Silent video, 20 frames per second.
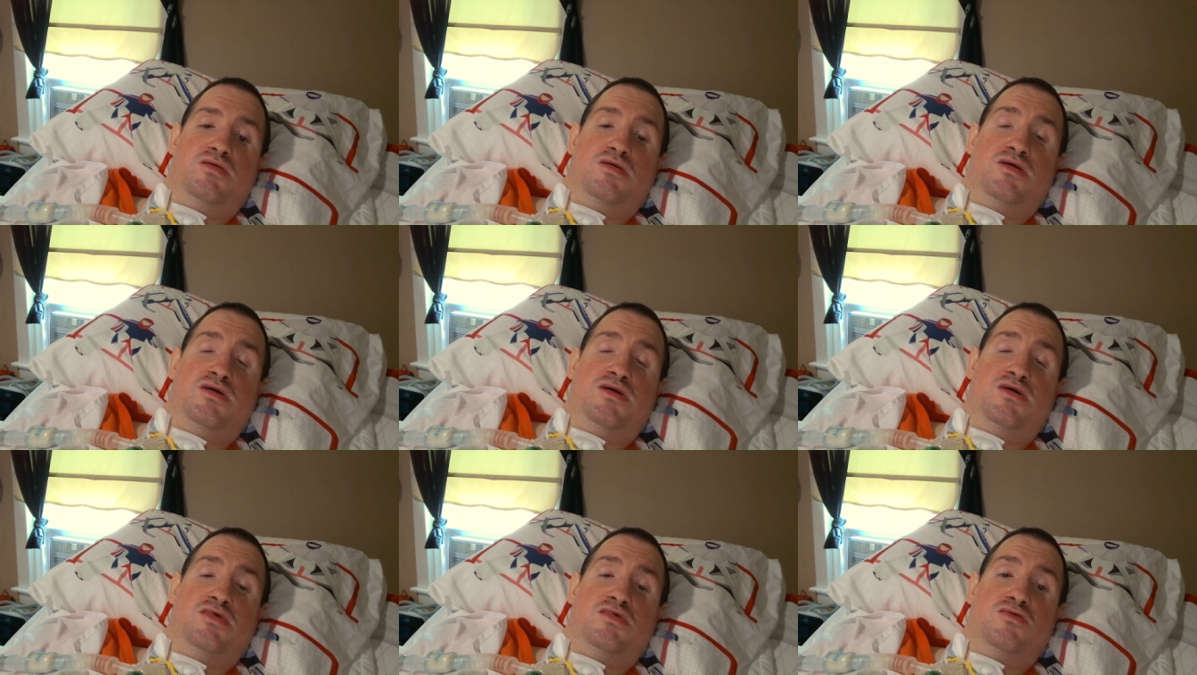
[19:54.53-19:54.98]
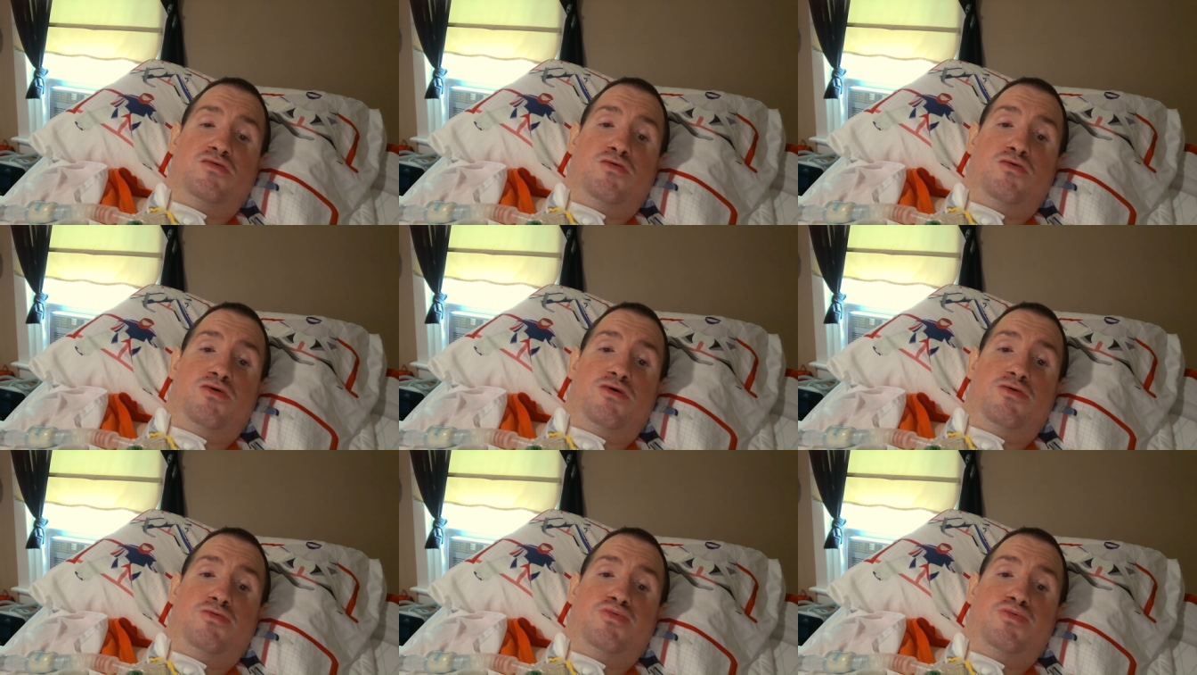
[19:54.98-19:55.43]
He's a
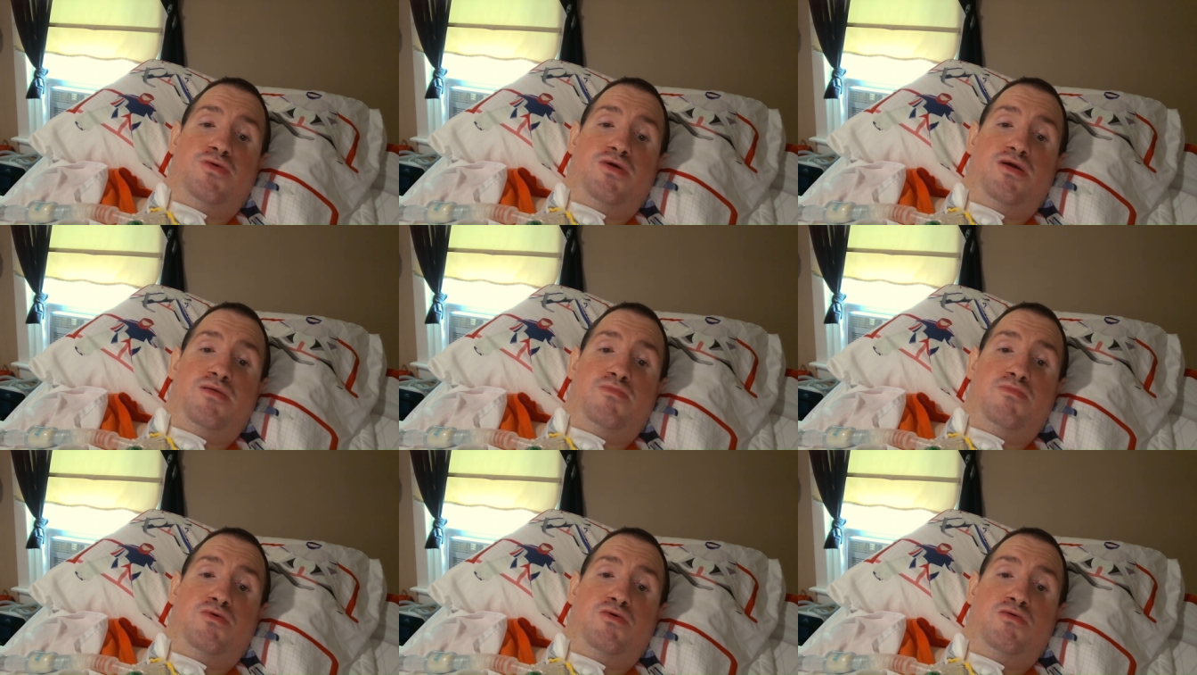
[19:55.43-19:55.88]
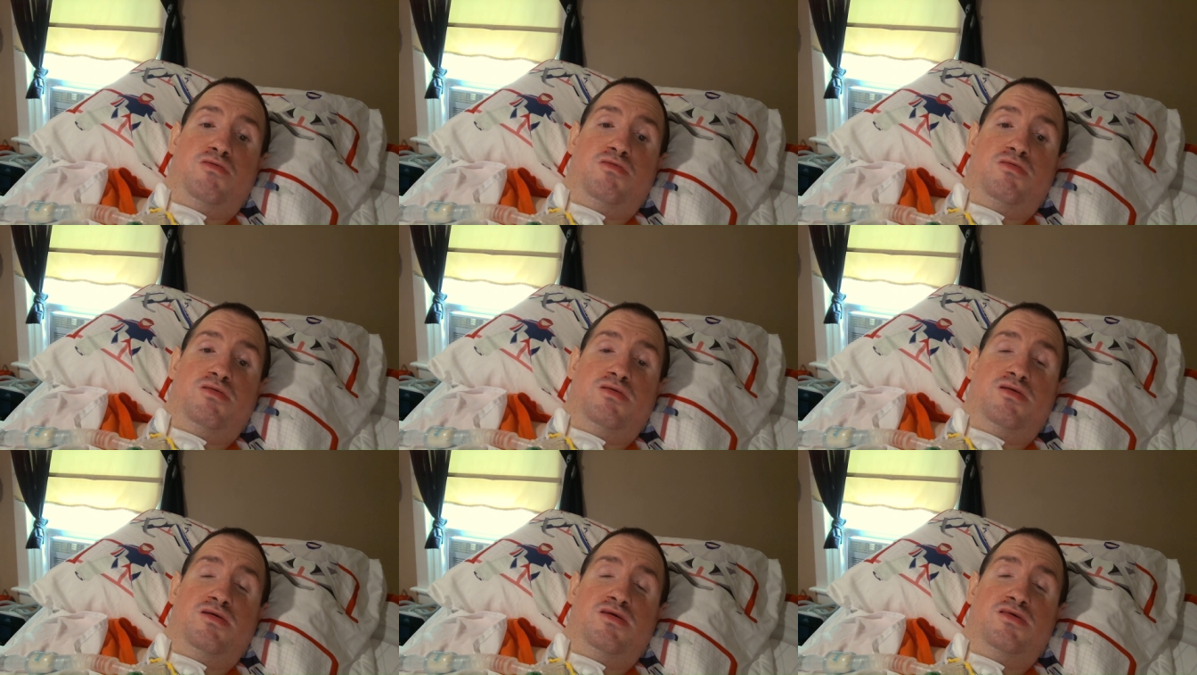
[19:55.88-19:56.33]
Hall of Famer,
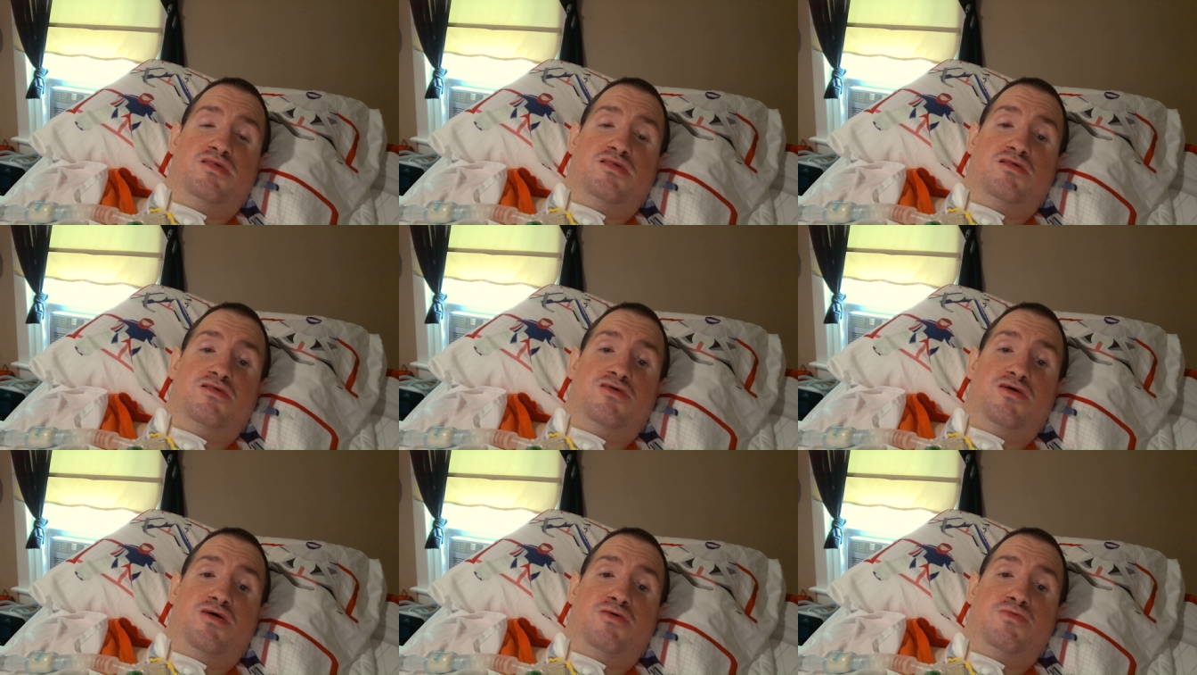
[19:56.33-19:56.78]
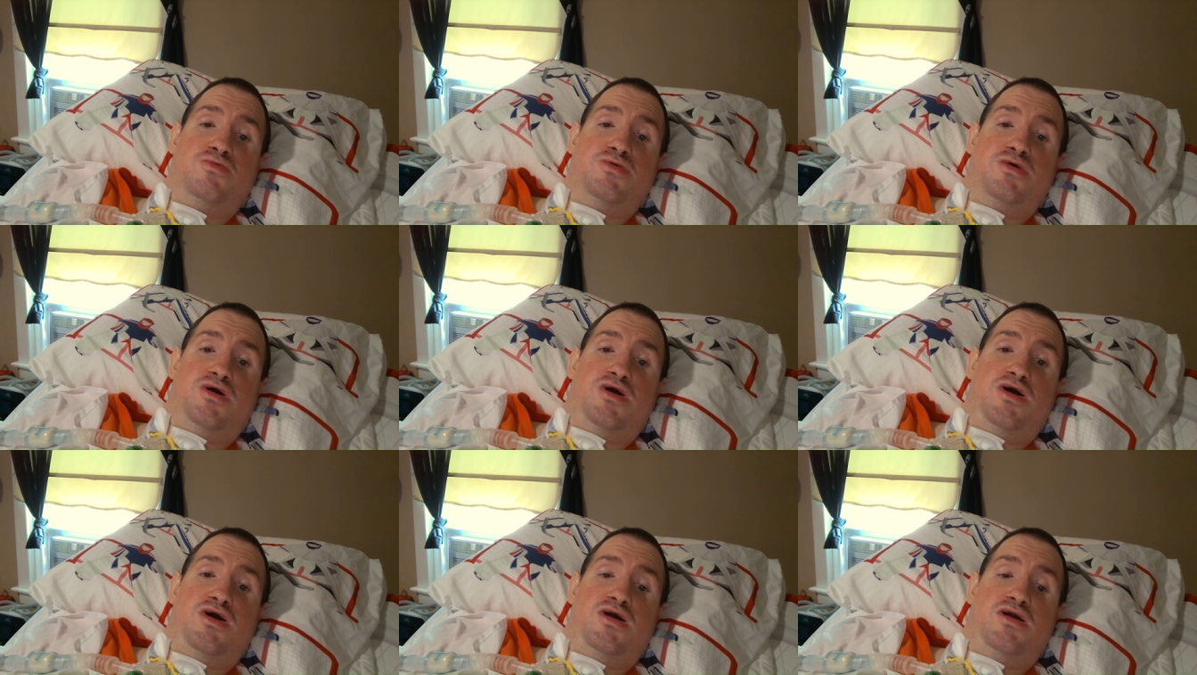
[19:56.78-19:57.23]
he's a tough
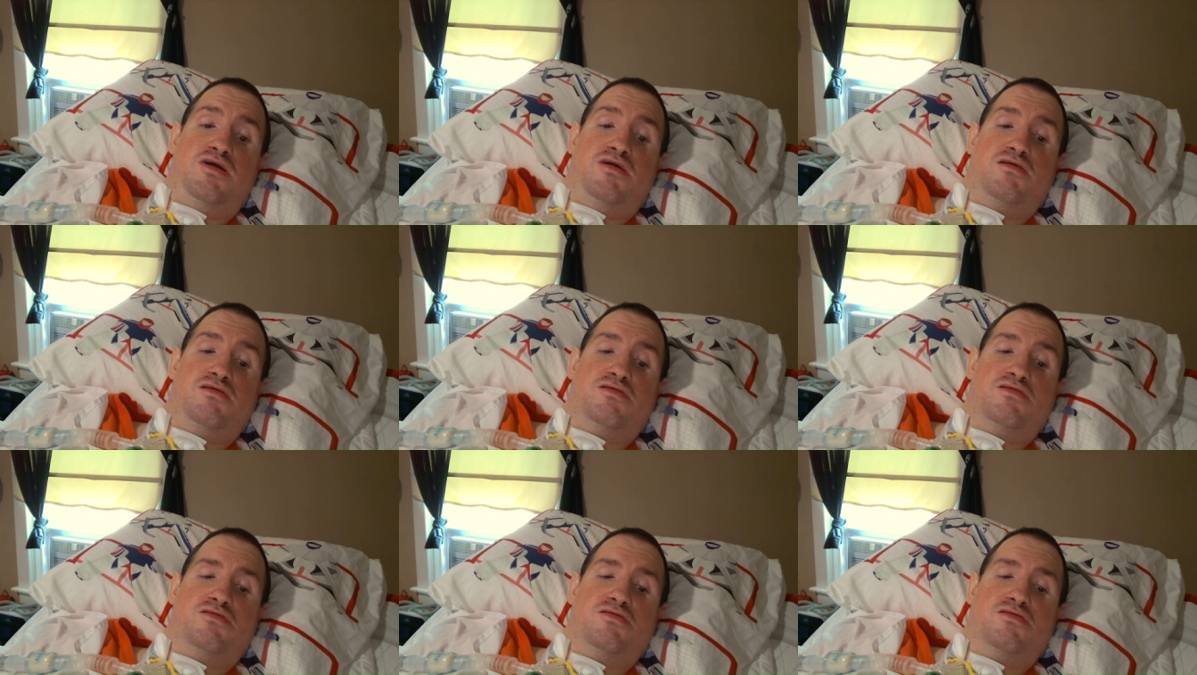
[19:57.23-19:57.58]
guy,